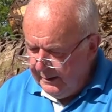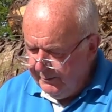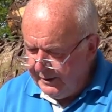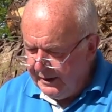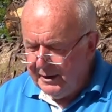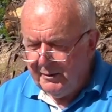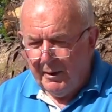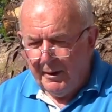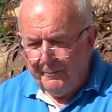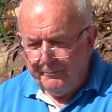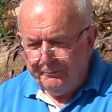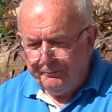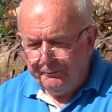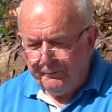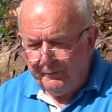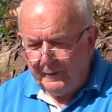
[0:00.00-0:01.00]
But anyway,
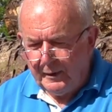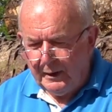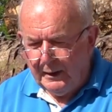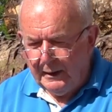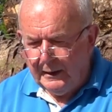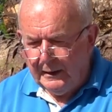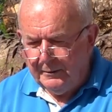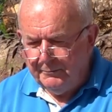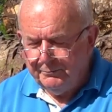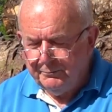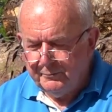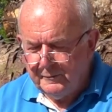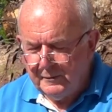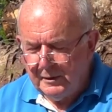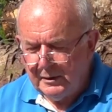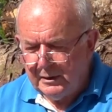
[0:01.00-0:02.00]
um,
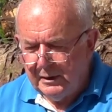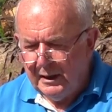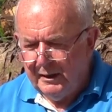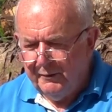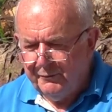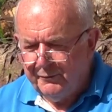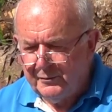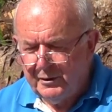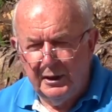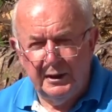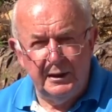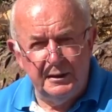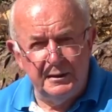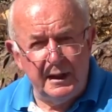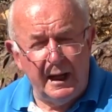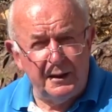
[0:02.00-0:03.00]
Clive
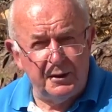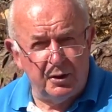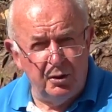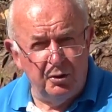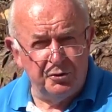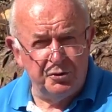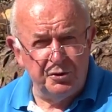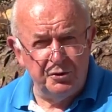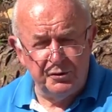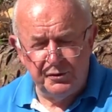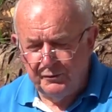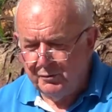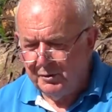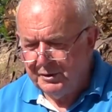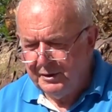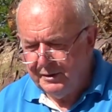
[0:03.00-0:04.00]
clearly had a conscience
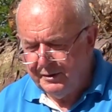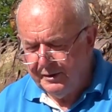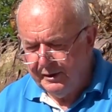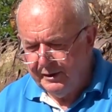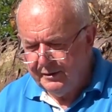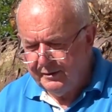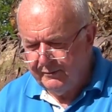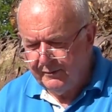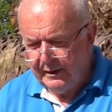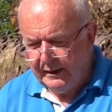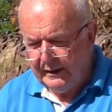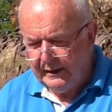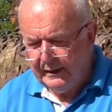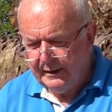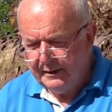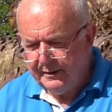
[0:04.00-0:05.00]
of what he did,
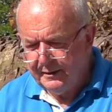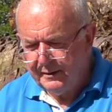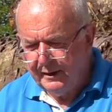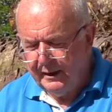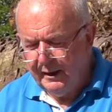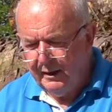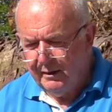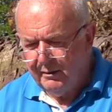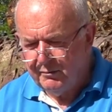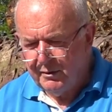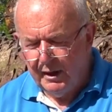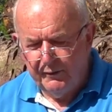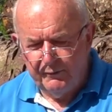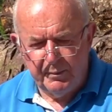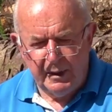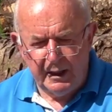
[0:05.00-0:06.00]
and he
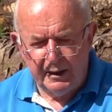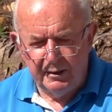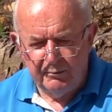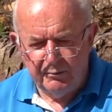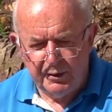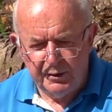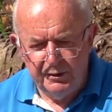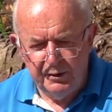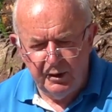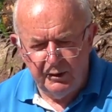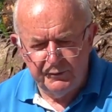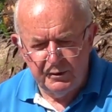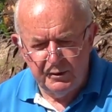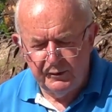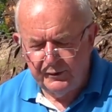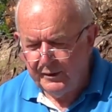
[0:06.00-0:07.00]
arrived back in Britain
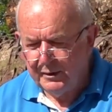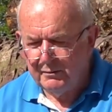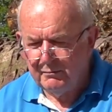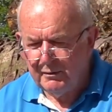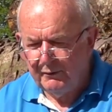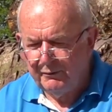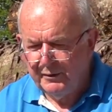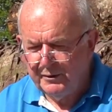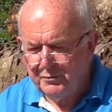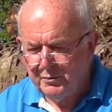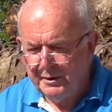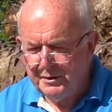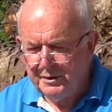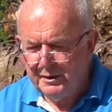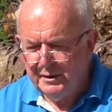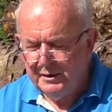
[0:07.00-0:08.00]
after I think roughly
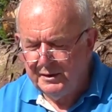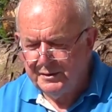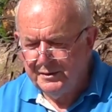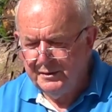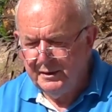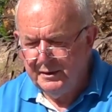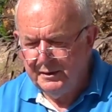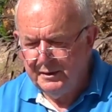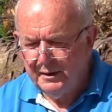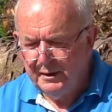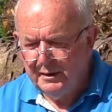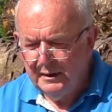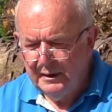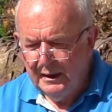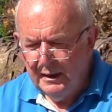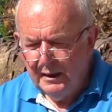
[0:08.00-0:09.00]
20 years in India,
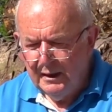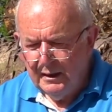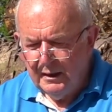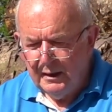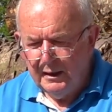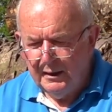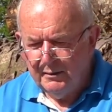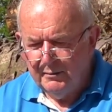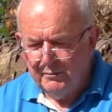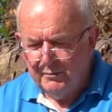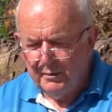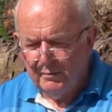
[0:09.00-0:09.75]
and